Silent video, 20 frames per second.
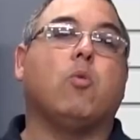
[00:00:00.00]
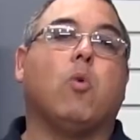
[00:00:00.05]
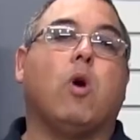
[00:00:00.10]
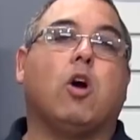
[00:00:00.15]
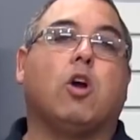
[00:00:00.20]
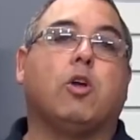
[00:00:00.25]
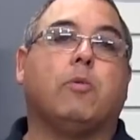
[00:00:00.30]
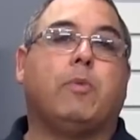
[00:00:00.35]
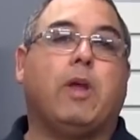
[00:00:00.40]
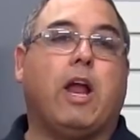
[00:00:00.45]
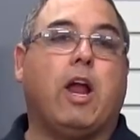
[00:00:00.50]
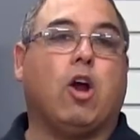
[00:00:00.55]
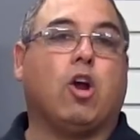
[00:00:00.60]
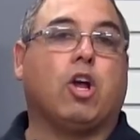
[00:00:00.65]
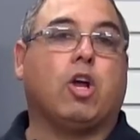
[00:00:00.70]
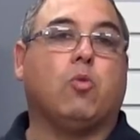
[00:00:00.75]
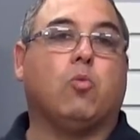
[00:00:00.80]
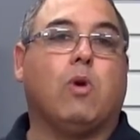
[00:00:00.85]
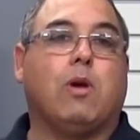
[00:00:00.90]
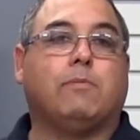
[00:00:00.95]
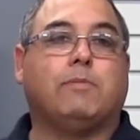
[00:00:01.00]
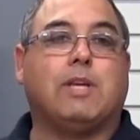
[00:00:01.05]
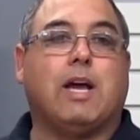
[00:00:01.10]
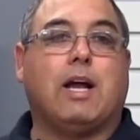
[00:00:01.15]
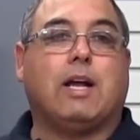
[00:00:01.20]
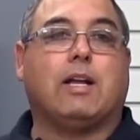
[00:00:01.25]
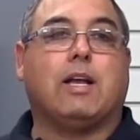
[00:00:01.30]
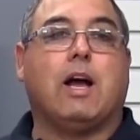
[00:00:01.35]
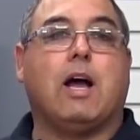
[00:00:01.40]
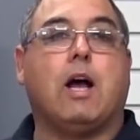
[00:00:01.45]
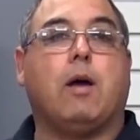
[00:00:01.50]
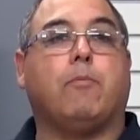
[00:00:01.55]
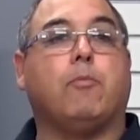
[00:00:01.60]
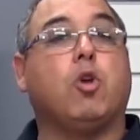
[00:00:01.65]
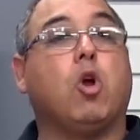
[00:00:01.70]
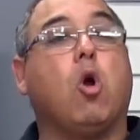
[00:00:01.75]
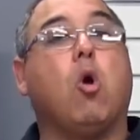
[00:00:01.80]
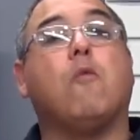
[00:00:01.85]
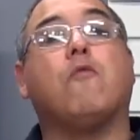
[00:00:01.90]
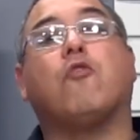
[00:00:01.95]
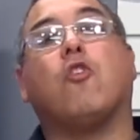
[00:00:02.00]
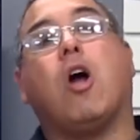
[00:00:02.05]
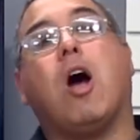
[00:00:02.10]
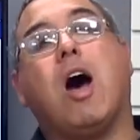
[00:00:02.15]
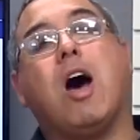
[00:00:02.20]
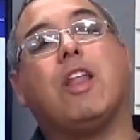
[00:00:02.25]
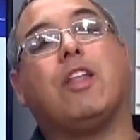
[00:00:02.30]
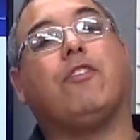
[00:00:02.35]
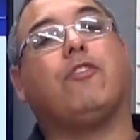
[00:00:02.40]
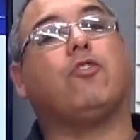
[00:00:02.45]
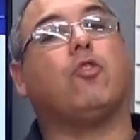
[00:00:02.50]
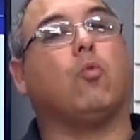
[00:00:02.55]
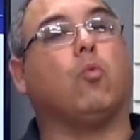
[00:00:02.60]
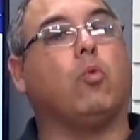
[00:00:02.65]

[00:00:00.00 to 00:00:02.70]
welcome to airgunweb.com, your home for honest,